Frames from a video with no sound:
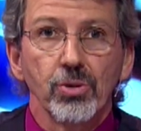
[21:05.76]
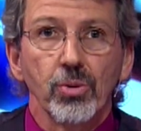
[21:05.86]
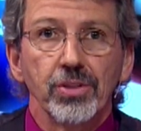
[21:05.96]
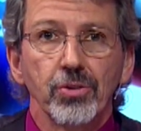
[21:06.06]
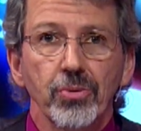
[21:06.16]
who
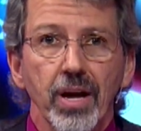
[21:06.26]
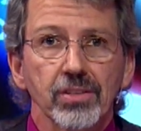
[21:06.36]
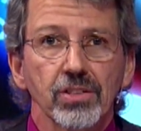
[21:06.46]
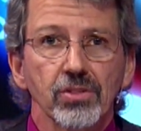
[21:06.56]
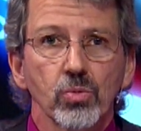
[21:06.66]
in
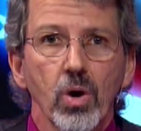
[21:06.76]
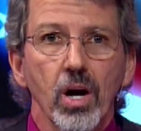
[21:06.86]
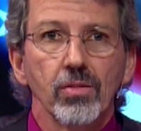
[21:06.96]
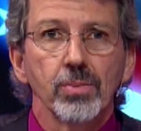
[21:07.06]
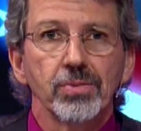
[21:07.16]

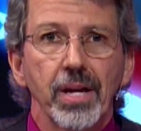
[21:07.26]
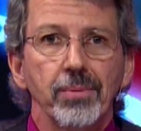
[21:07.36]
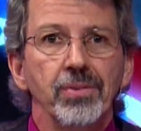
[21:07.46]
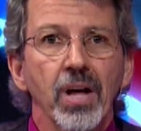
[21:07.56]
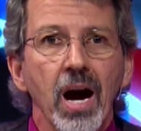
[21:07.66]
2012
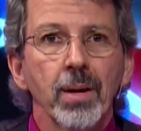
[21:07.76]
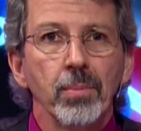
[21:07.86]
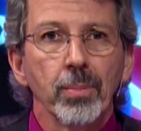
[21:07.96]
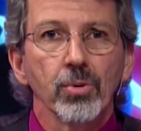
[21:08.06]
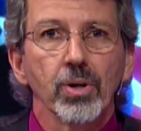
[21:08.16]
obtained non
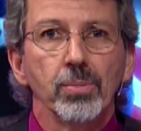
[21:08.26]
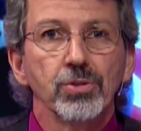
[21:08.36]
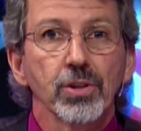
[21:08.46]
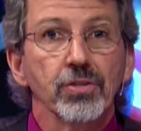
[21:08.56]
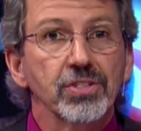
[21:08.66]
member
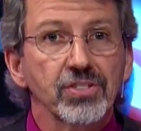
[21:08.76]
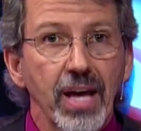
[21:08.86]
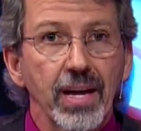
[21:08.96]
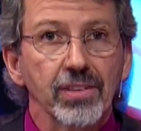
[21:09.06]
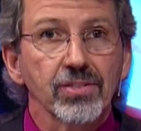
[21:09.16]
observer
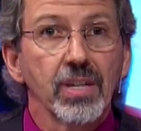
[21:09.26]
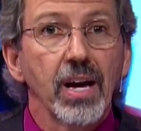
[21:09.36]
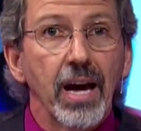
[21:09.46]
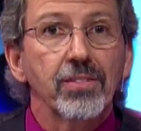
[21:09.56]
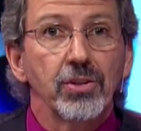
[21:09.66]
status
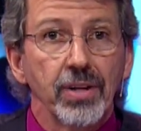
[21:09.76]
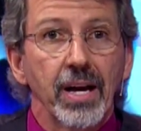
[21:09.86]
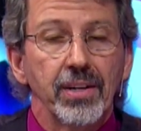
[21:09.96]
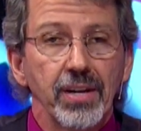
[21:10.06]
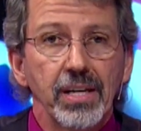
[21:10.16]
at the
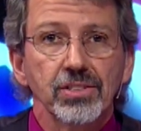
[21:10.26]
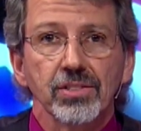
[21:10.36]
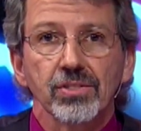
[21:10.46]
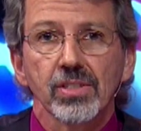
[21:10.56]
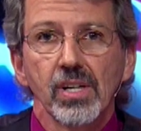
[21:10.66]
United
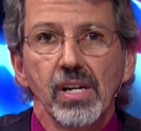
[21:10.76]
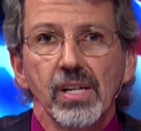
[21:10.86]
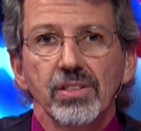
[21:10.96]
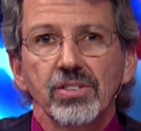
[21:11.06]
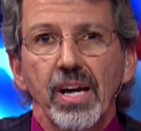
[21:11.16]
Nations,
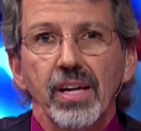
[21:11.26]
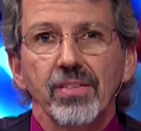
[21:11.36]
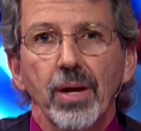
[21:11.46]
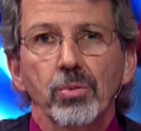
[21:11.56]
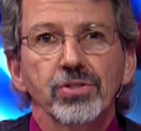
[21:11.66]
say
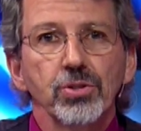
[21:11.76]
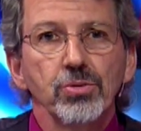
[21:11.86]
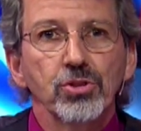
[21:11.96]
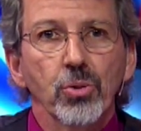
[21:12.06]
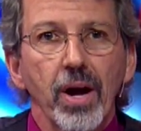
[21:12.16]
they will soon
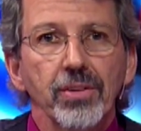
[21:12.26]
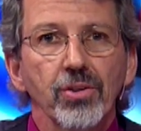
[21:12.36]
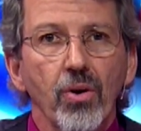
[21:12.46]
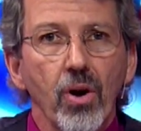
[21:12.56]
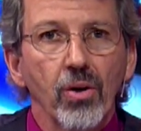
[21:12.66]
try to
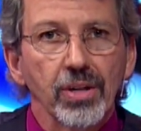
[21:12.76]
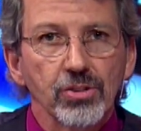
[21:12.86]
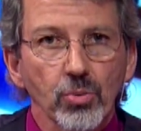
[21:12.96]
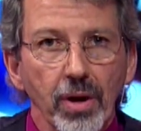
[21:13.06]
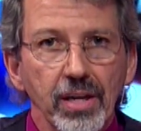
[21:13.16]
haul
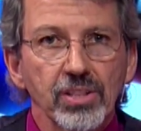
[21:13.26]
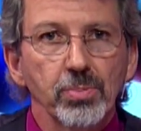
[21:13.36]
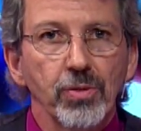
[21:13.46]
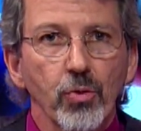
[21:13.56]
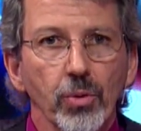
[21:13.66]
Israelis
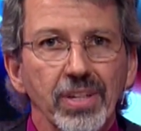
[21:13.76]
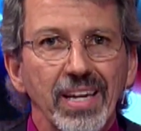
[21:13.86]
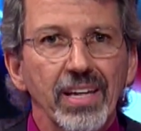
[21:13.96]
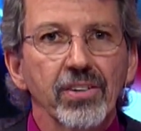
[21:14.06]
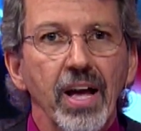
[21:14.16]
before the
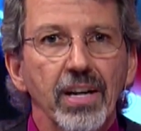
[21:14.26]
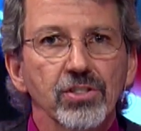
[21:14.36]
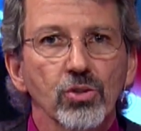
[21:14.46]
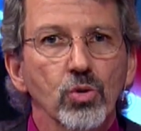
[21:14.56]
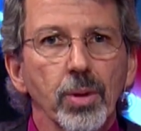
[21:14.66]

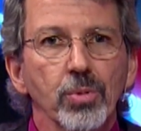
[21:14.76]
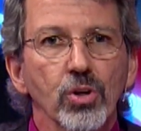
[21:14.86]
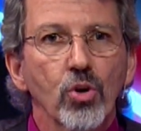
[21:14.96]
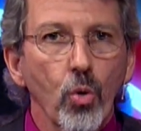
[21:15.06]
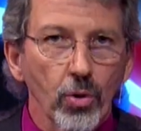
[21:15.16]
International Criminal
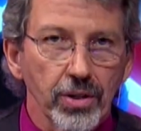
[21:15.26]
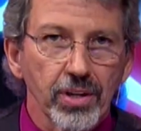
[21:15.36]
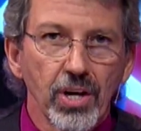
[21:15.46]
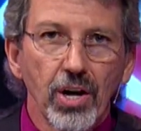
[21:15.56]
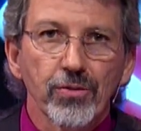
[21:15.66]
Court
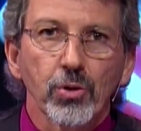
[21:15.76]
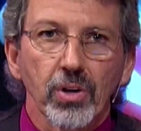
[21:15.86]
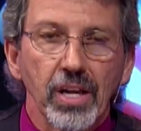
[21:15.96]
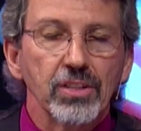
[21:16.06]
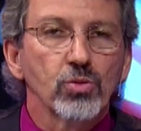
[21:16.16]
for
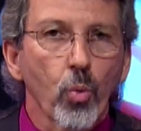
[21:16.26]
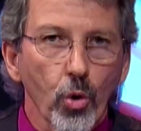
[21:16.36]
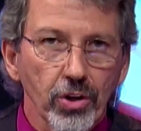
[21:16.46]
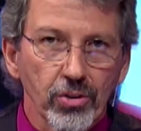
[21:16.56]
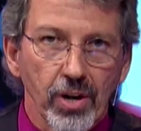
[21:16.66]
alleged
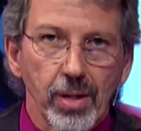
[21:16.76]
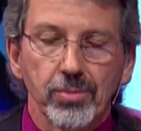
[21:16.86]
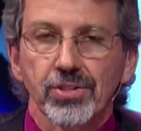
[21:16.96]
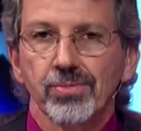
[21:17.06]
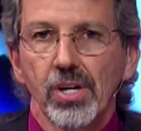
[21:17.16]
war
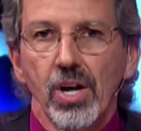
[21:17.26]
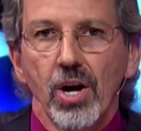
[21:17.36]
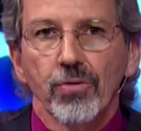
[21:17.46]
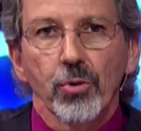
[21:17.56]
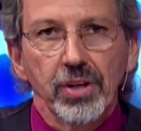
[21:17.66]
crimes.
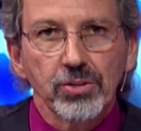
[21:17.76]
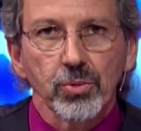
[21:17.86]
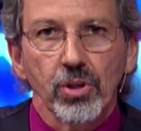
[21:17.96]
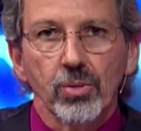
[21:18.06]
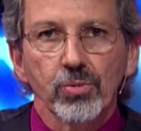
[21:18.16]
For
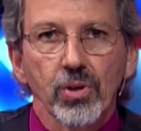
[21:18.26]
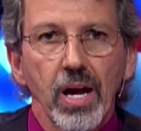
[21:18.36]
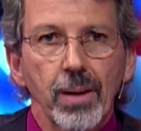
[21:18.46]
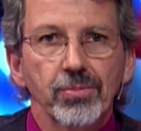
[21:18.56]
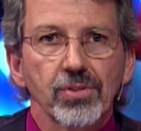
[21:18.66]
Israel,
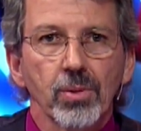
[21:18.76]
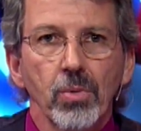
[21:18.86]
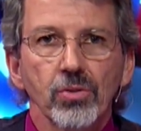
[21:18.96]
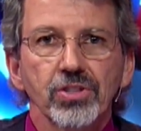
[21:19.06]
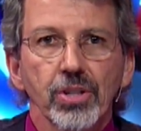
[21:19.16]
perhaps the
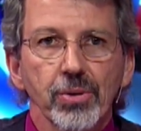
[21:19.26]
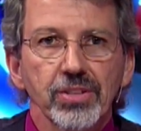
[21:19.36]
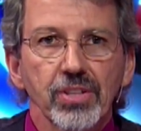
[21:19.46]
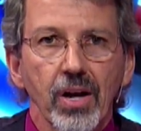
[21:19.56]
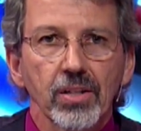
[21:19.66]
most
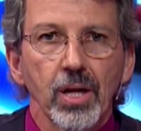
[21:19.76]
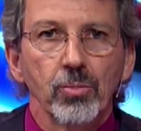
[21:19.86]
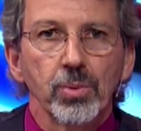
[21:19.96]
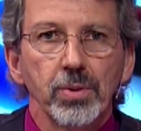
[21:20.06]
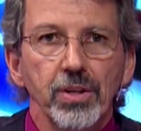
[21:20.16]
serious outcome
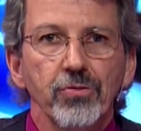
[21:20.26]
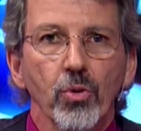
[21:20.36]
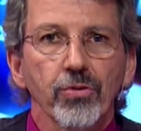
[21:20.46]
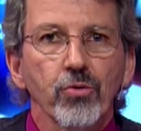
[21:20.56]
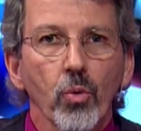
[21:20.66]
would be
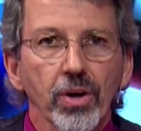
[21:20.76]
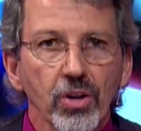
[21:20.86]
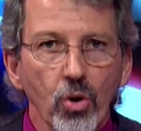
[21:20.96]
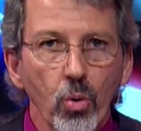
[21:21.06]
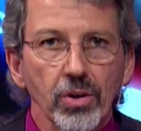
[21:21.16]
for foreign
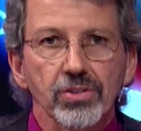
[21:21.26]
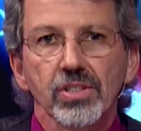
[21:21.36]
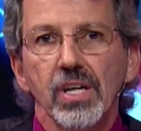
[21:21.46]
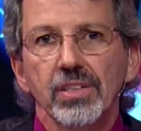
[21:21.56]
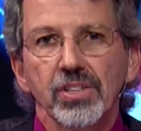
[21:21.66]
courts
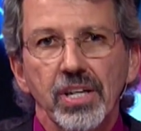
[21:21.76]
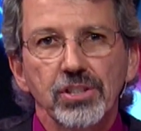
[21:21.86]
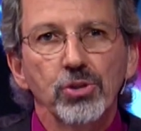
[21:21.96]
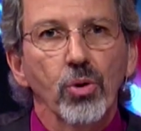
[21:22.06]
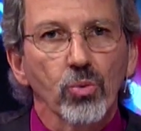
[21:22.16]
to
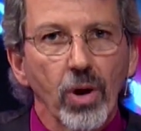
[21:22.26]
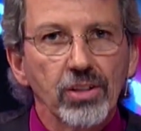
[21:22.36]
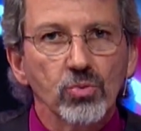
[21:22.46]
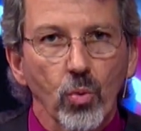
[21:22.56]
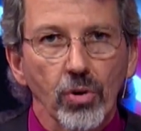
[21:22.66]
issue
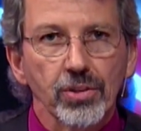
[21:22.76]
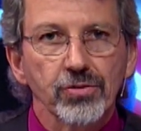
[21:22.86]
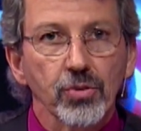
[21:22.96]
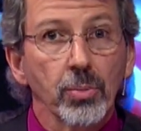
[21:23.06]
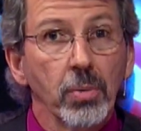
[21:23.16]
arrest warrants
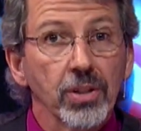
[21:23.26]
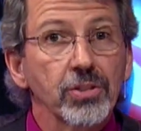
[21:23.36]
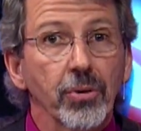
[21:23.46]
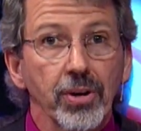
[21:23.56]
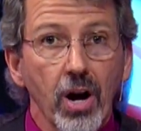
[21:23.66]
for
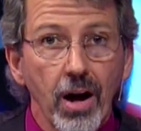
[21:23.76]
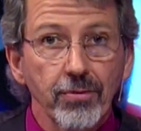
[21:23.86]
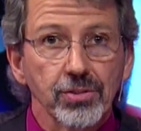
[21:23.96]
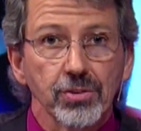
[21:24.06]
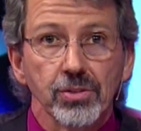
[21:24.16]
military
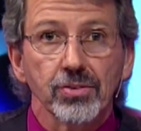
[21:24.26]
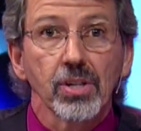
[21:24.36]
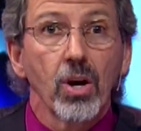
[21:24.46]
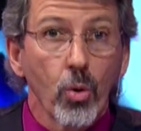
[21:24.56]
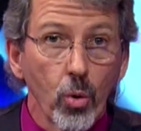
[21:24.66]
officers
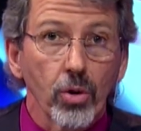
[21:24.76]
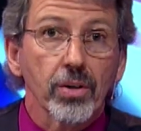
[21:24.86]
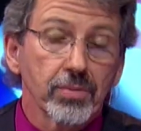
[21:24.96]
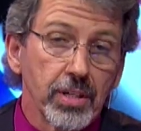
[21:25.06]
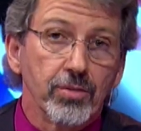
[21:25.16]

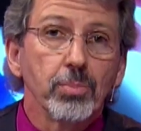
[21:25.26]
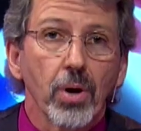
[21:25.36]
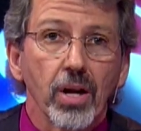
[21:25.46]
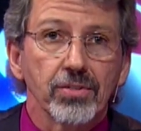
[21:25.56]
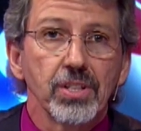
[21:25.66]
or even
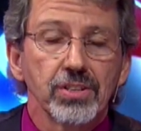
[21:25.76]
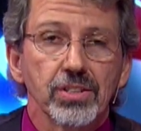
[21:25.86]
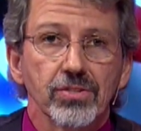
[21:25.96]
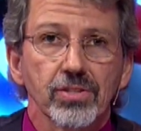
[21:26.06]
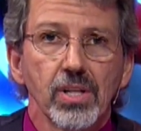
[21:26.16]

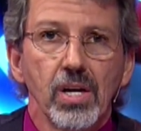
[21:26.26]
politicians.